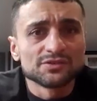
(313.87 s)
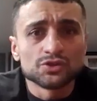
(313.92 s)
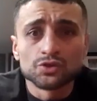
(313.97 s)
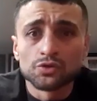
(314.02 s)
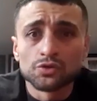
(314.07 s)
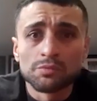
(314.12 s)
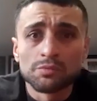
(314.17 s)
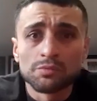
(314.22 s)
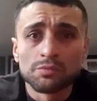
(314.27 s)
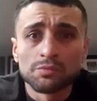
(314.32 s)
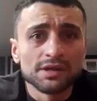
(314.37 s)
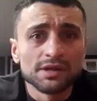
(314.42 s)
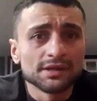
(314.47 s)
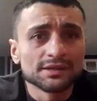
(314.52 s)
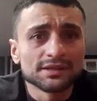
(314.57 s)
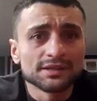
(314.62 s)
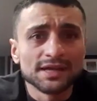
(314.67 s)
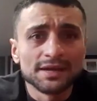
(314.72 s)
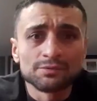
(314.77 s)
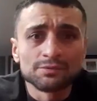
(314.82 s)
Too
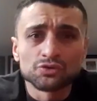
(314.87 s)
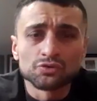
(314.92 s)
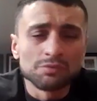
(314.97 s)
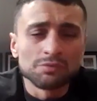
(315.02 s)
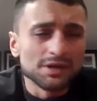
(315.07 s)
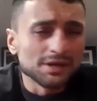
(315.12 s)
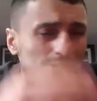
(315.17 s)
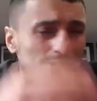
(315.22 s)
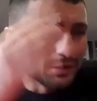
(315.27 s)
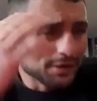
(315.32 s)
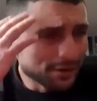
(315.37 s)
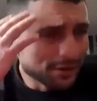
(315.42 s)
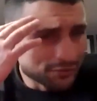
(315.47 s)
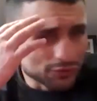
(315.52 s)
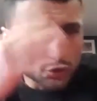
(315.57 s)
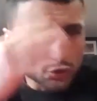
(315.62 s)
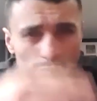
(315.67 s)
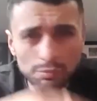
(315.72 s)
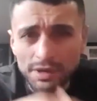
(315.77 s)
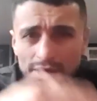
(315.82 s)
many time, too many nerves,
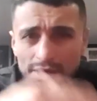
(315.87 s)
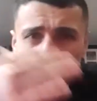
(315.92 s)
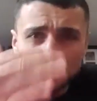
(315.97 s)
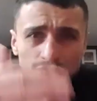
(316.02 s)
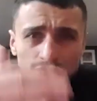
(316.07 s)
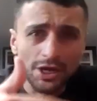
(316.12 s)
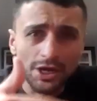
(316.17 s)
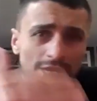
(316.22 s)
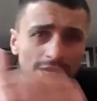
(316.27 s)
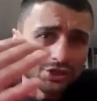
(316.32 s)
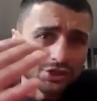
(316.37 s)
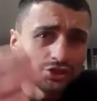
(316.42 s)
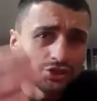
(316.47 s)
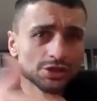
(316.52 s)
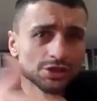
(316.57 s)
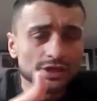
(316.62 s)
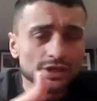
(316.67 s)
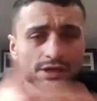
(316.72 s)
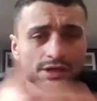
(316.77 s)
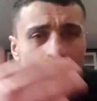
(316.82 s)
too many change.
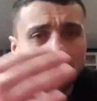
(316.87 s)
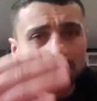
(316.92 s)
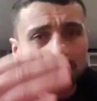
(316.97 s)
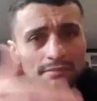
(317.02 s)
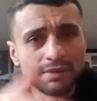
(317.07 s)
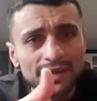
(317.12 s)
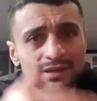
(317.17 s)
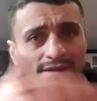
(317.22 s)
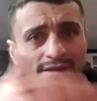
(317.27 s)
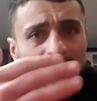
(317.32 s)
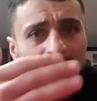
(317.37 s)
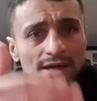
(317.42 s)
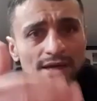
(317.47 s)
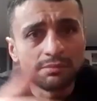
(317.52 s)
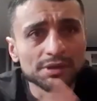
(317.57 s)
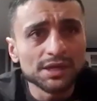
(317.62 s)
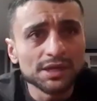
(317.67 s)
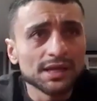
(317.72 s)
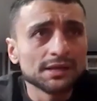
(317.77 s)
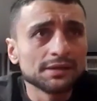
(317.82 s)
Many
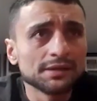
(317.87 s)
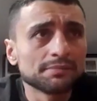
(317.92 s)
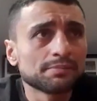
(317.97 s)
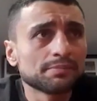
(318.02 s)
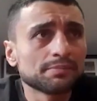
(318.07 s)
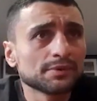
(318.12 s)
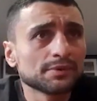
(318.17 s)
time Kelly